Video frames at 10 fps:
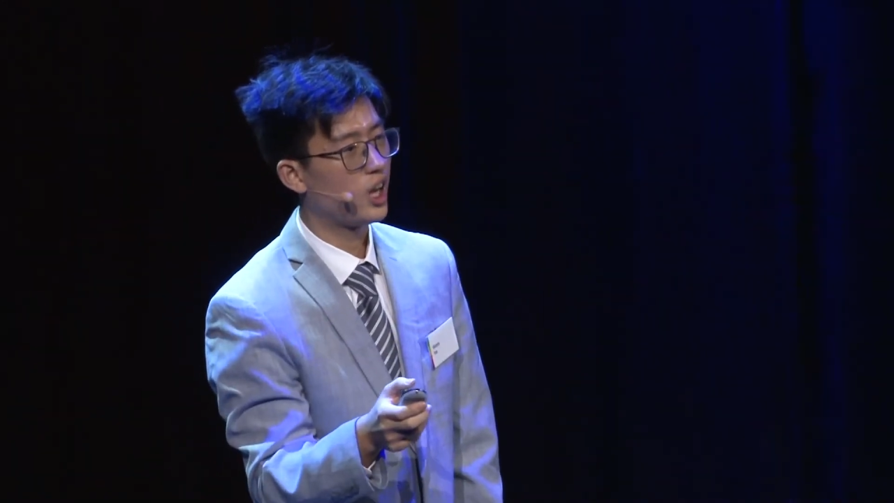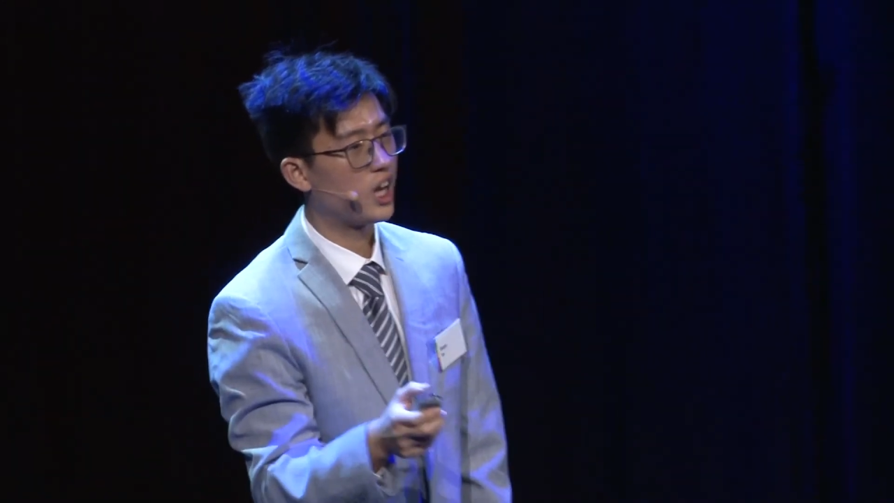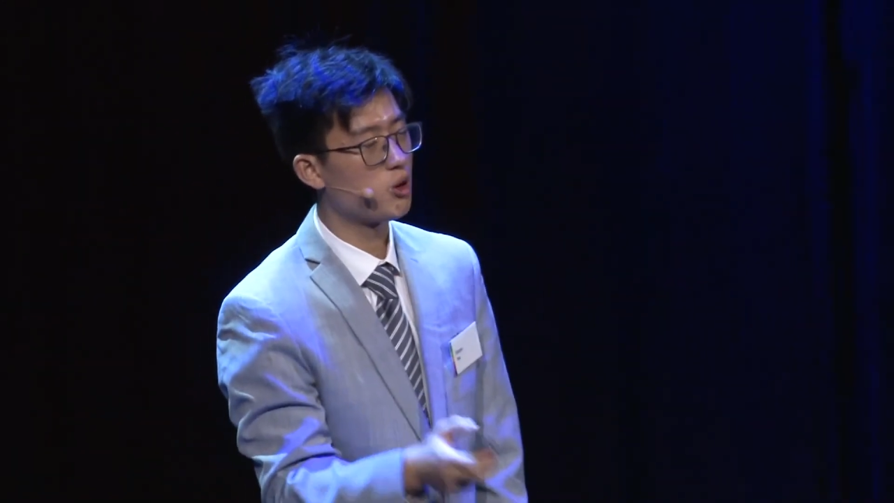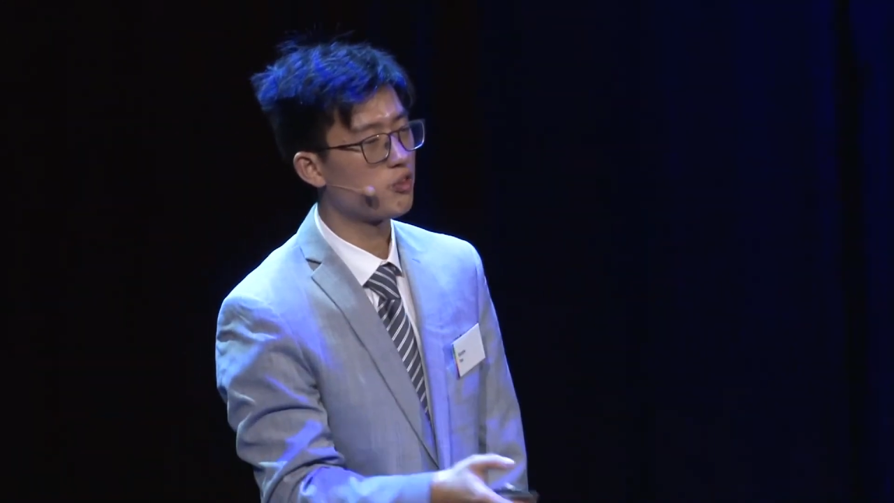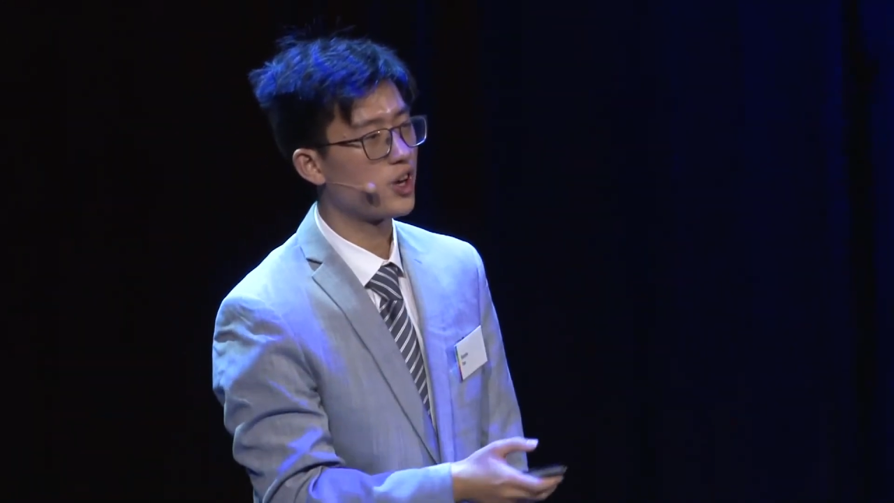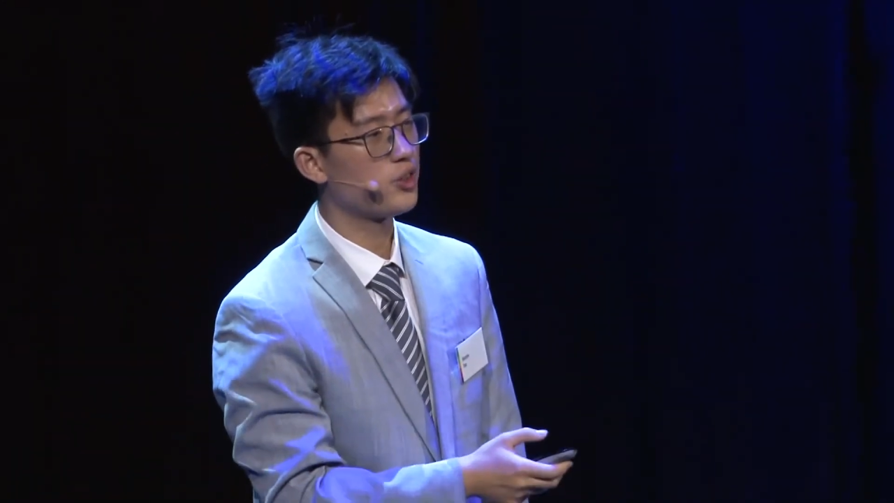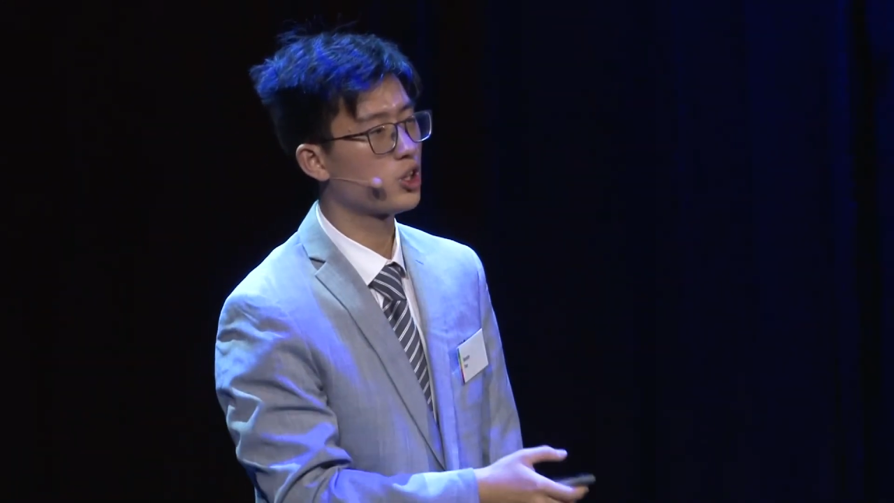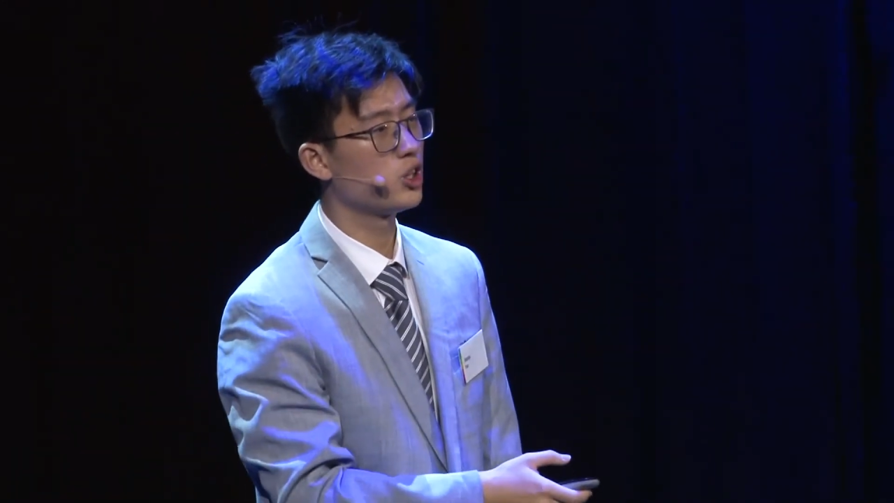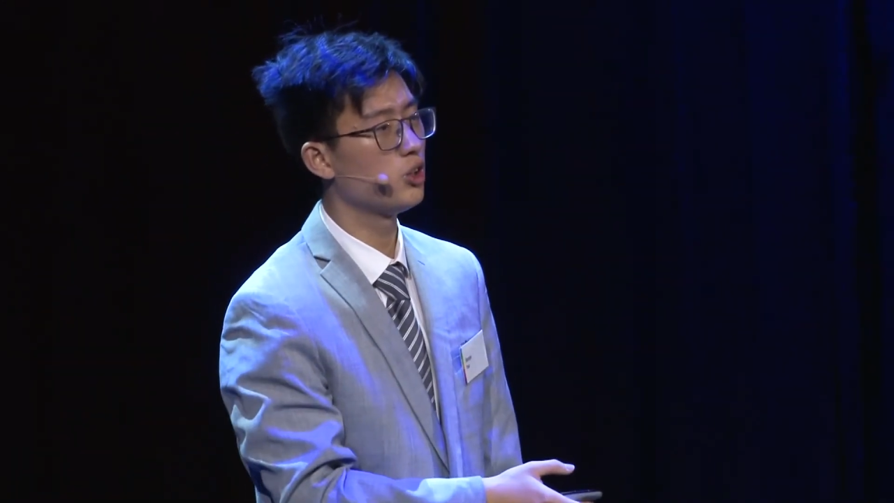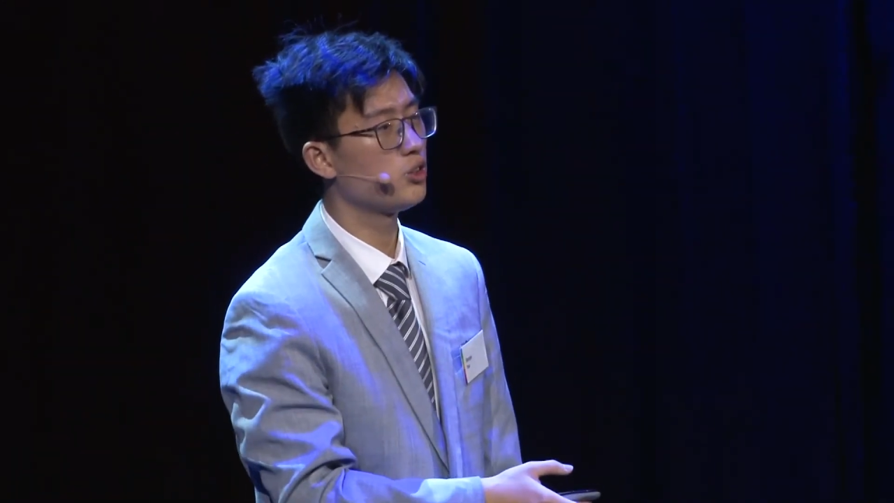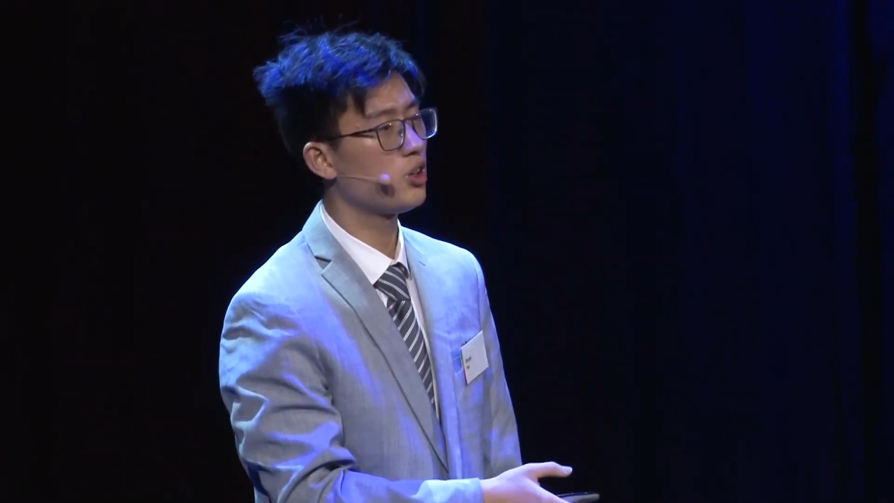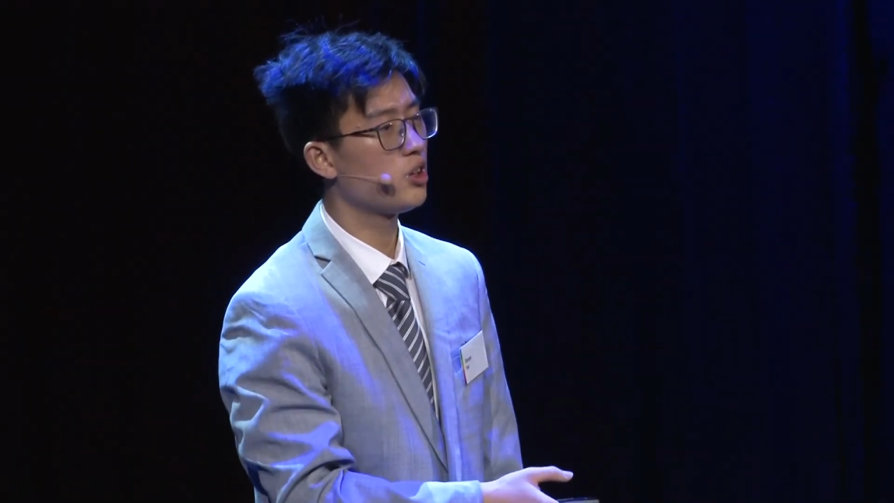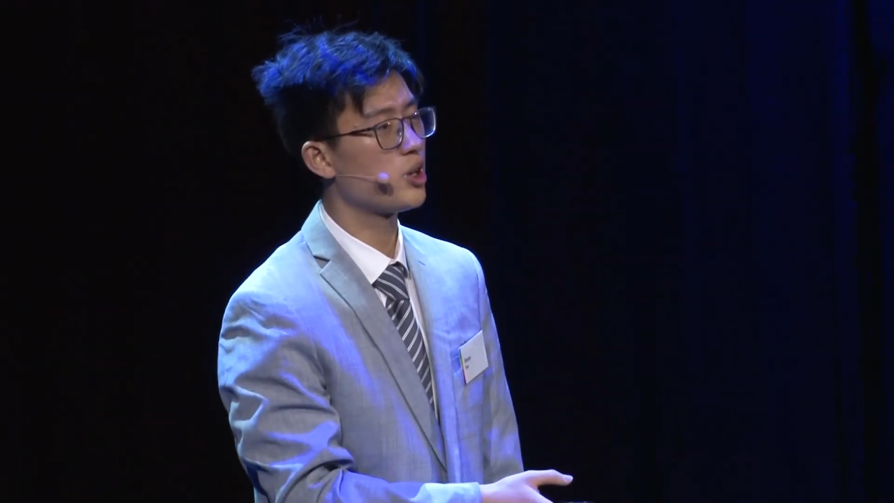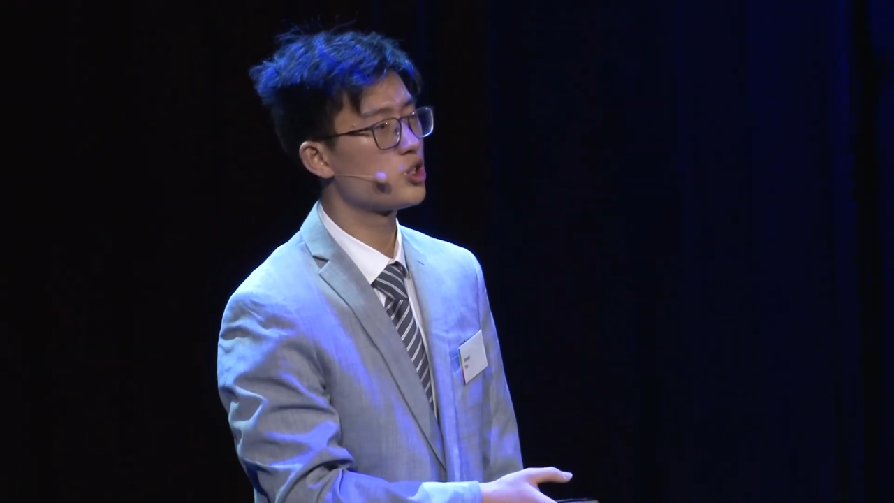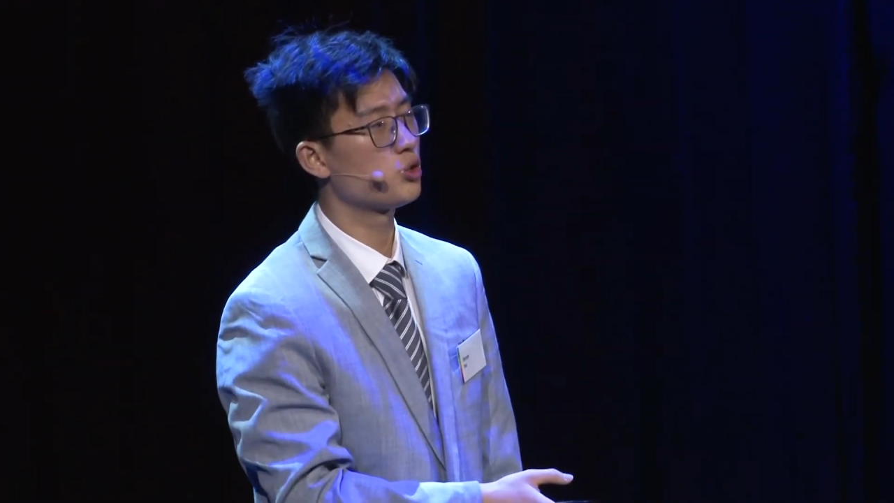and we find the closest image